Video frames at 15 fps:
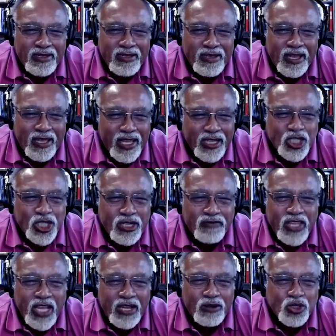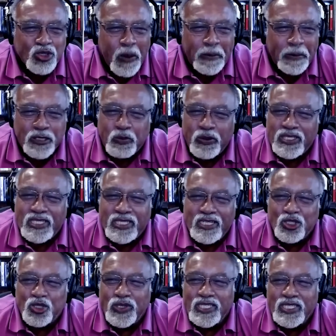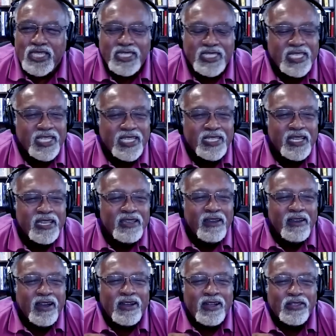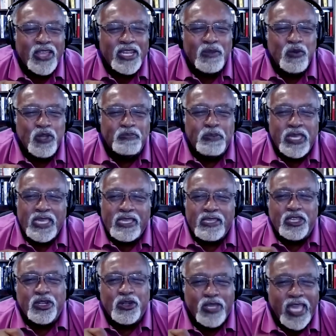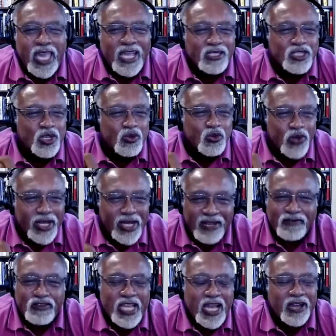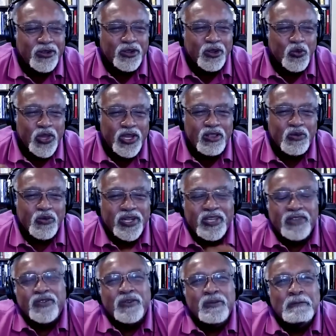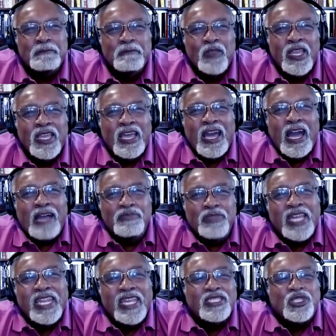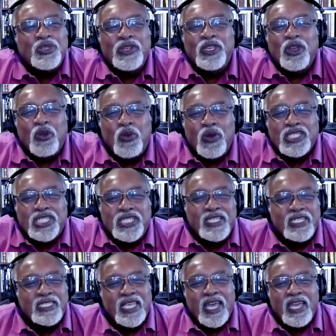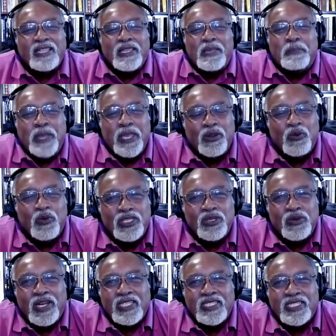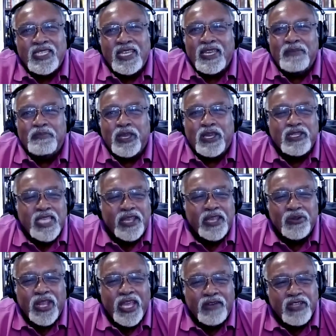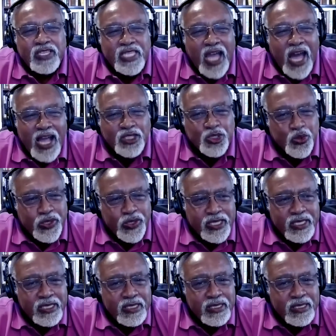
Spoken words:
election of Donald Trump as president in 2016, that he would be, canceled, run out of town on a rail or whatever. I'm not answering your question exactly, Peter. What do I say? Because I don't have a doctrine.